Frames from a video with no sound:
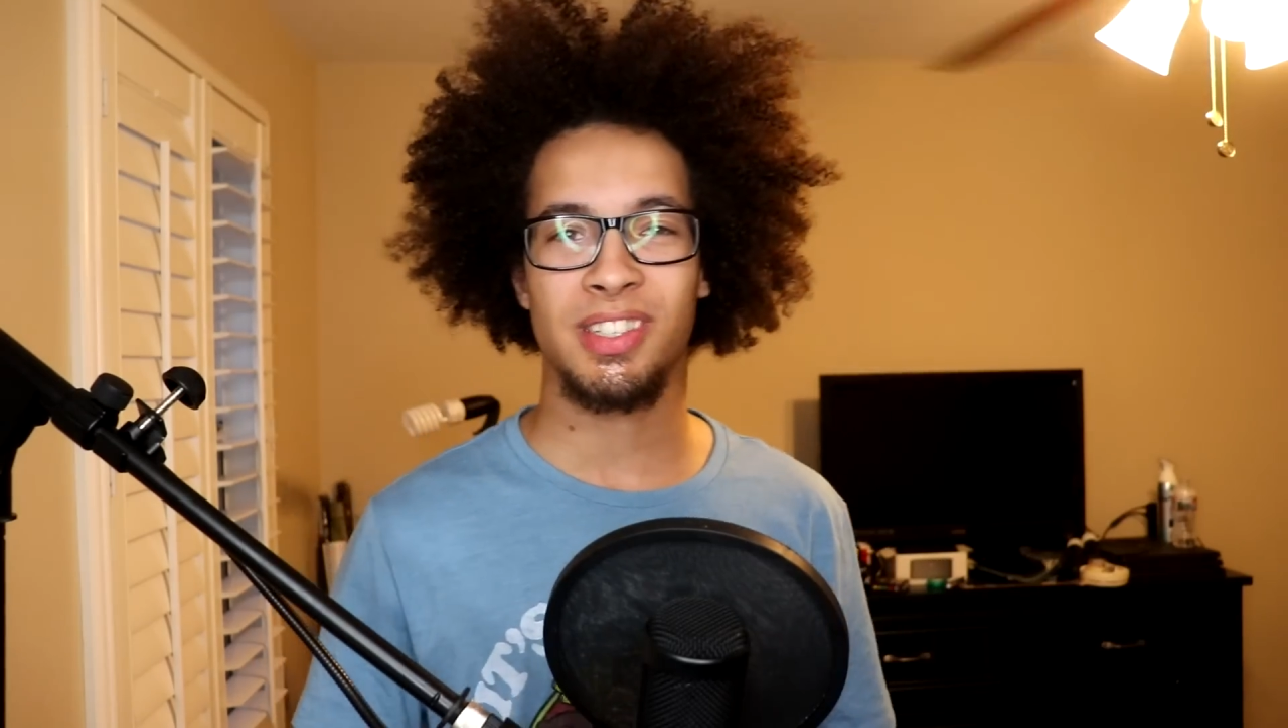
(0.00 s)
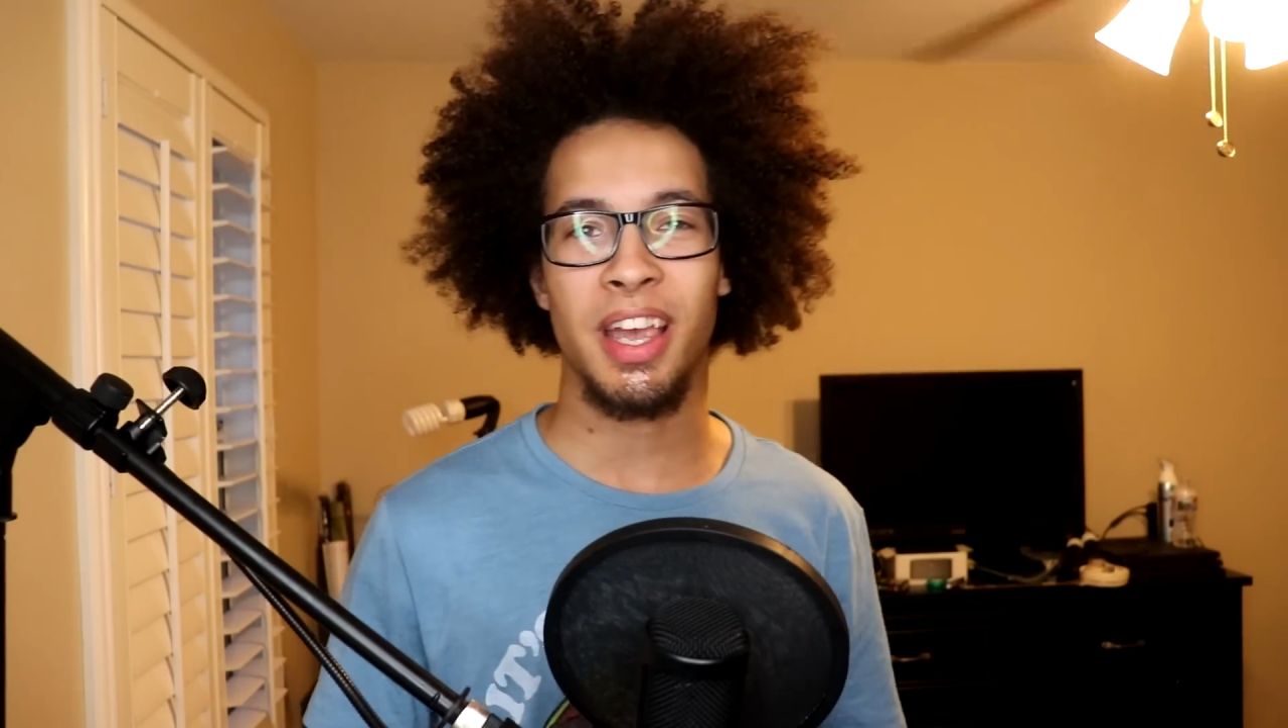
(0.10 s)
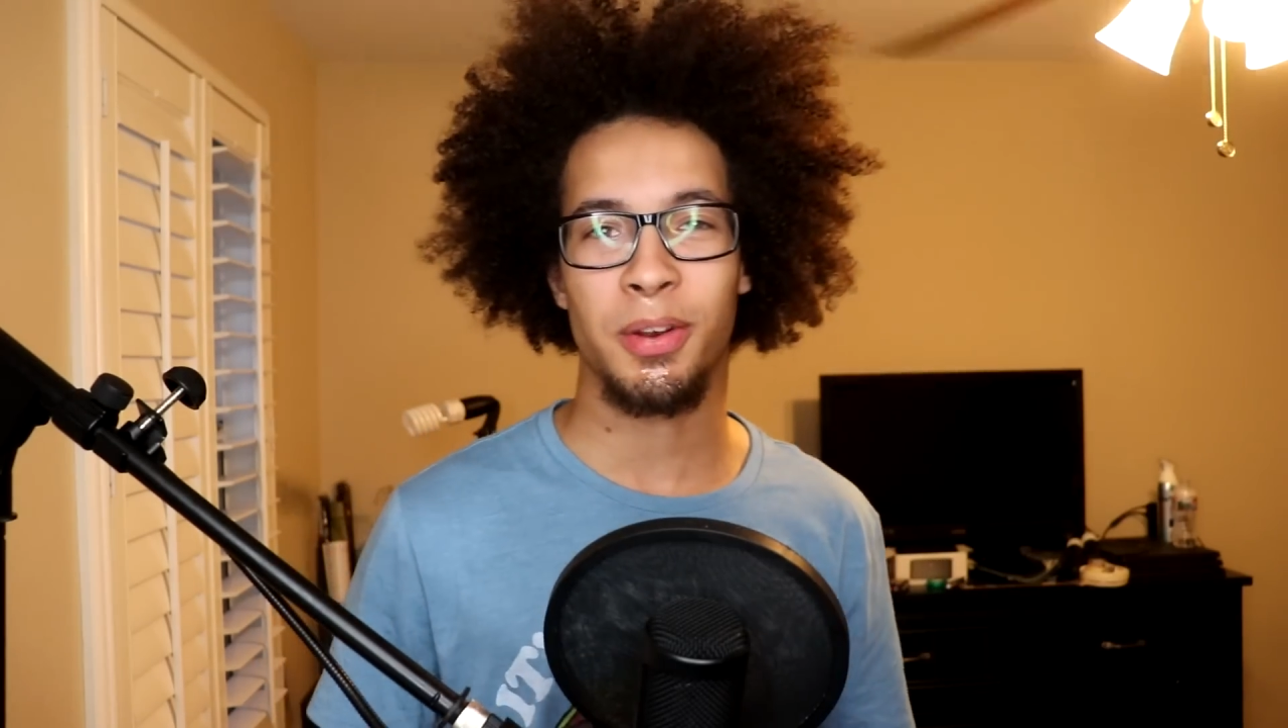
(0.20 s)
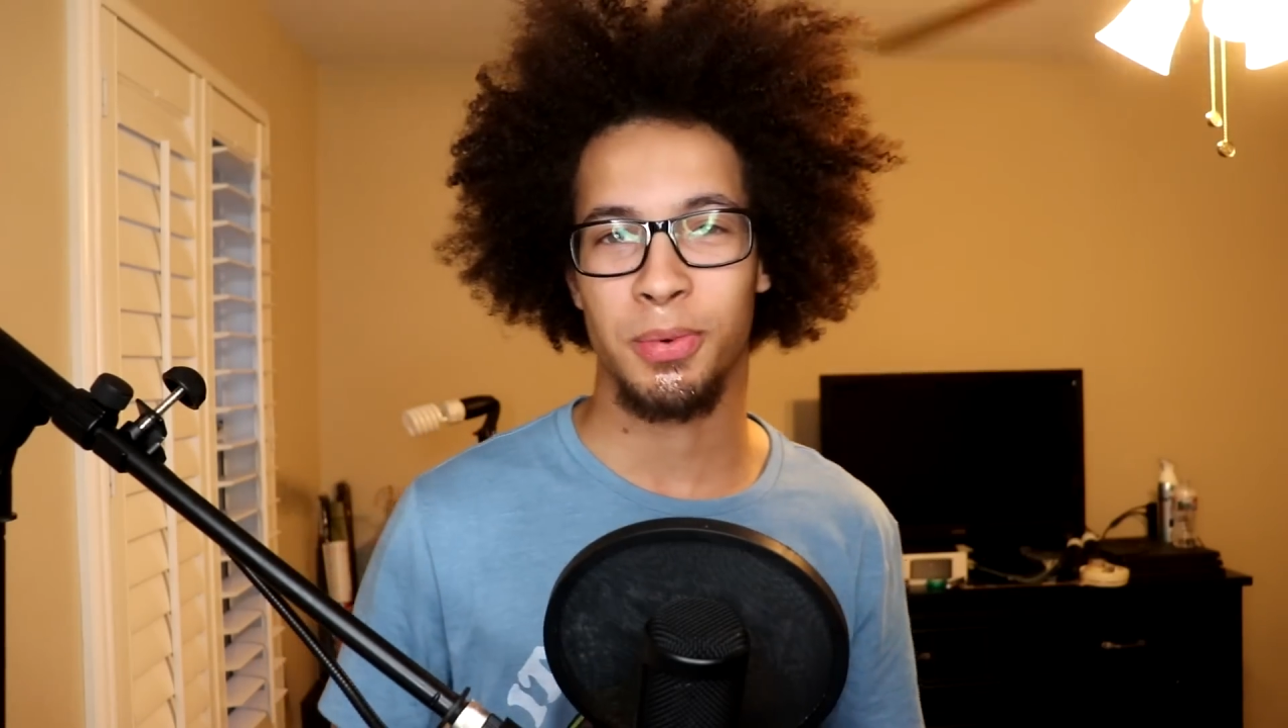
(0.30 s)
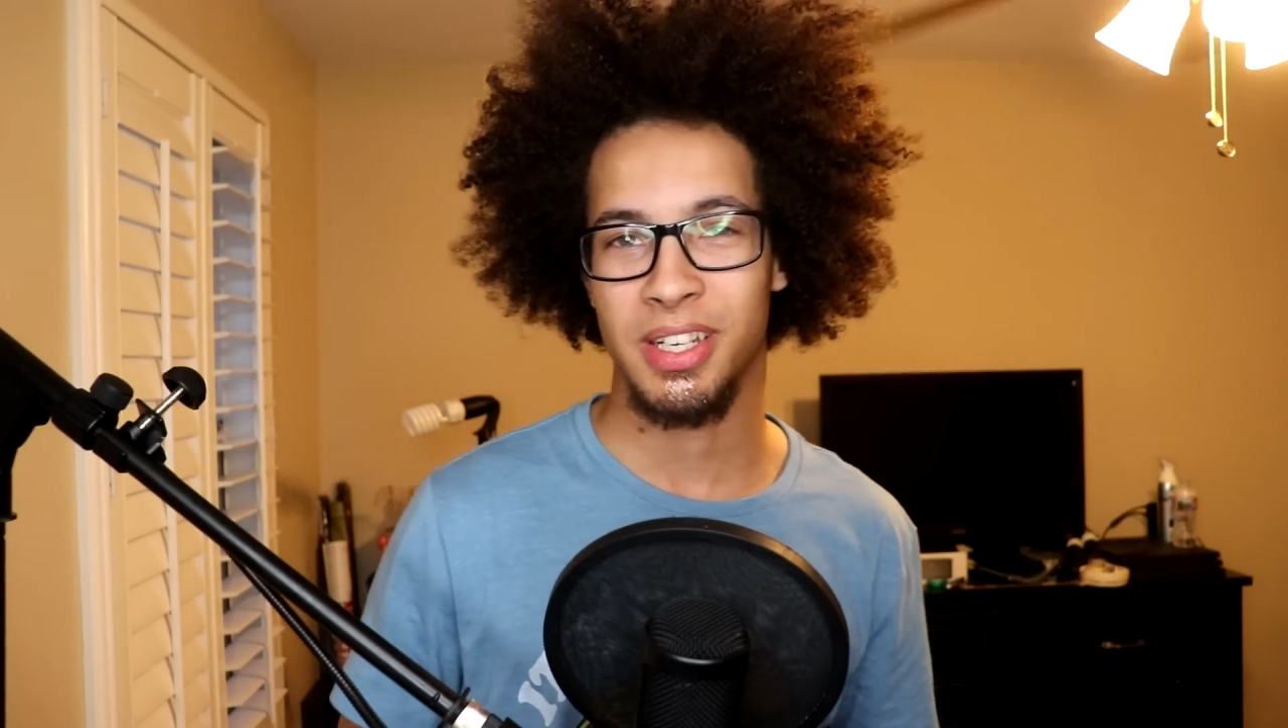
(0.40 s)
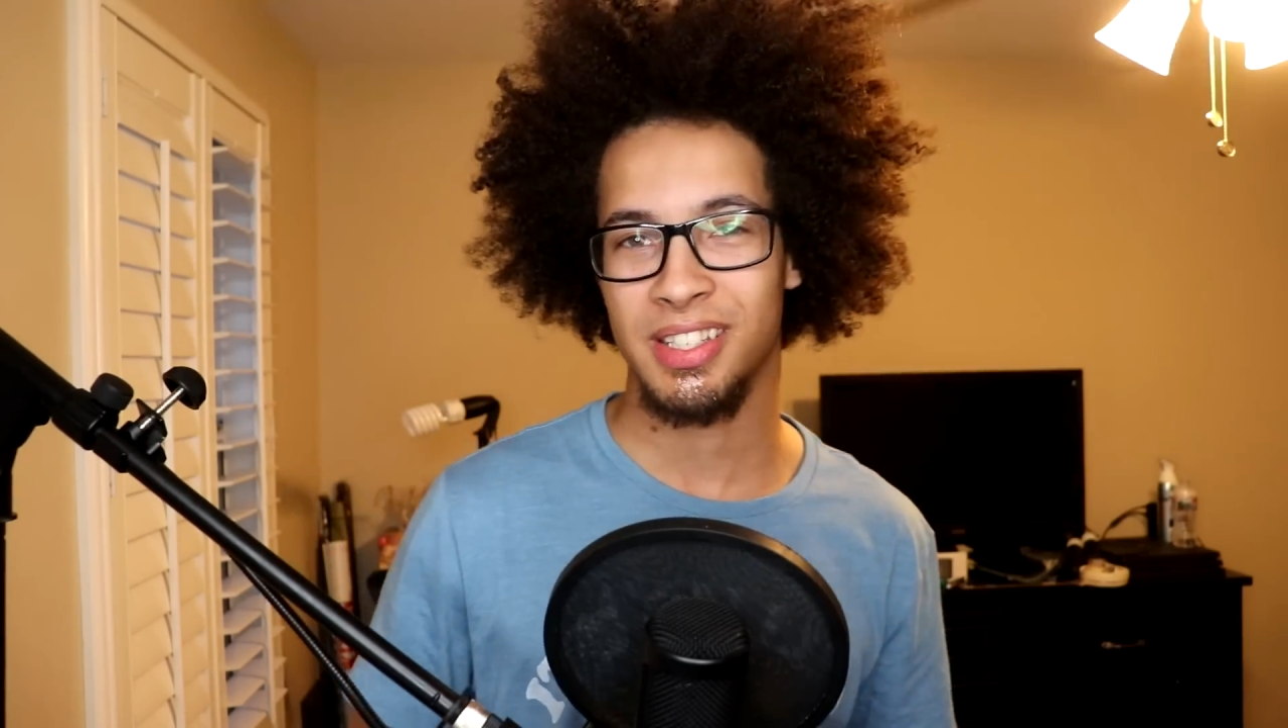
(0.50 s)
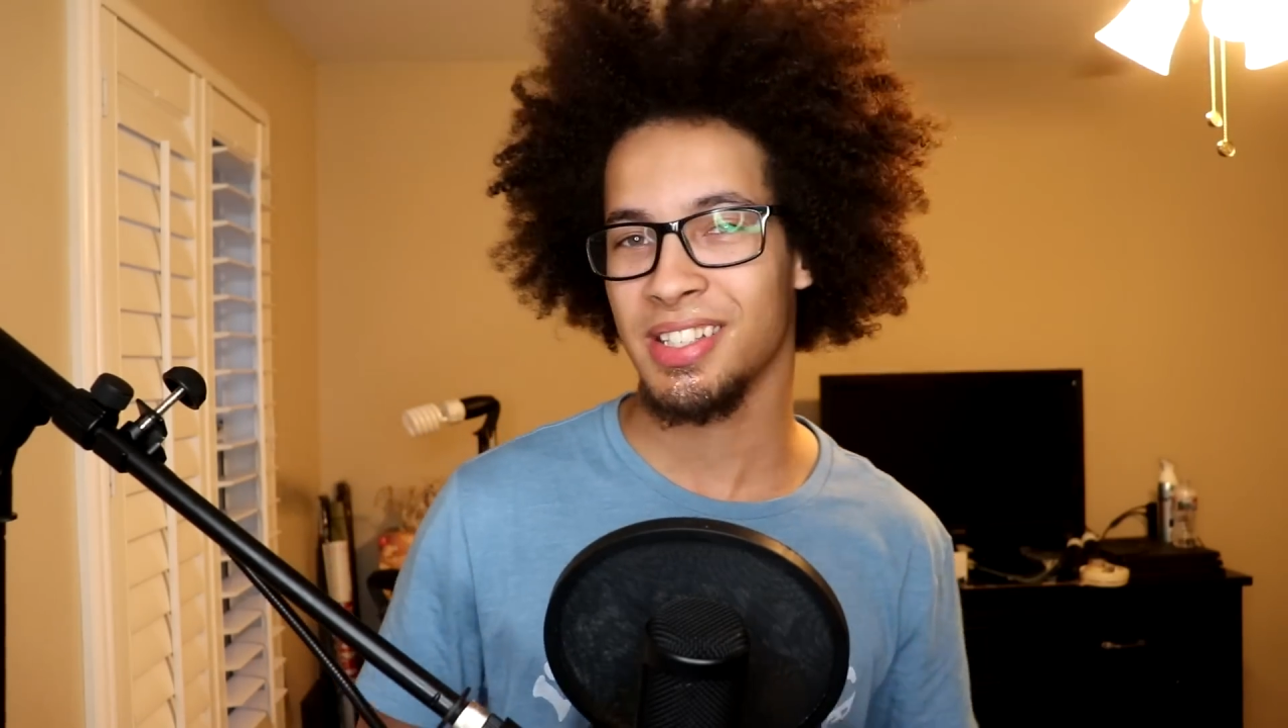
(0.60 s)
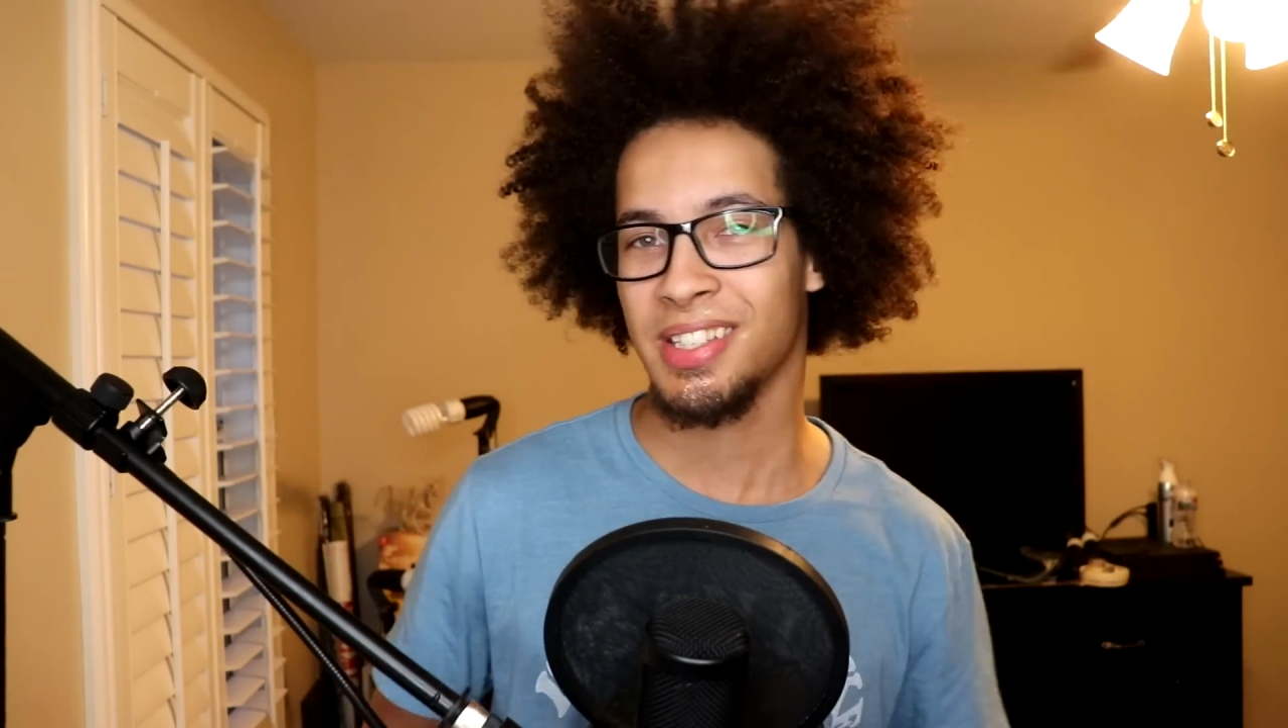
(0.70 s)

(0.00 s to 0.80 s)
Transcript: sideways.